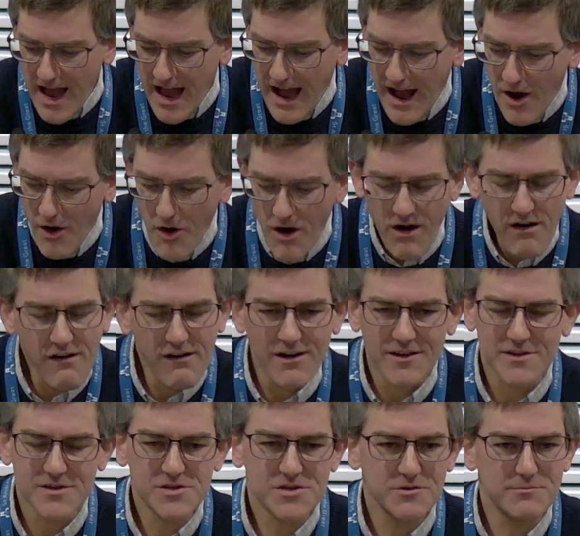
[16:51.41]
our
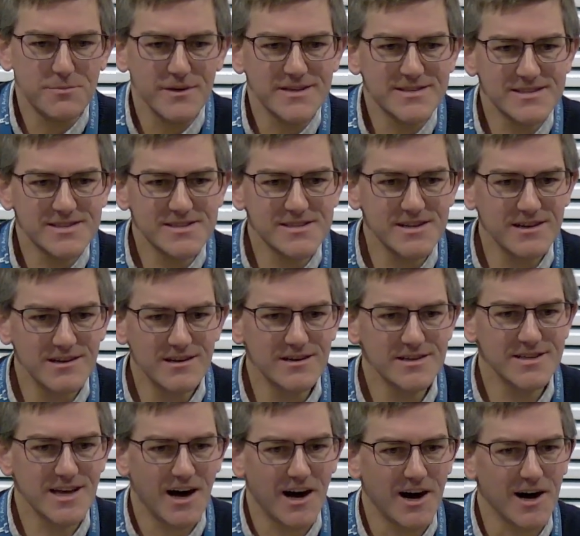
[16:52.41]
hearts should be
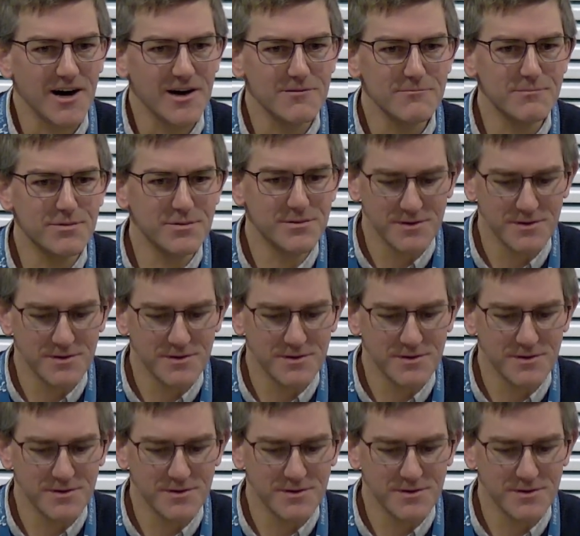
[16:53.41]
stirred up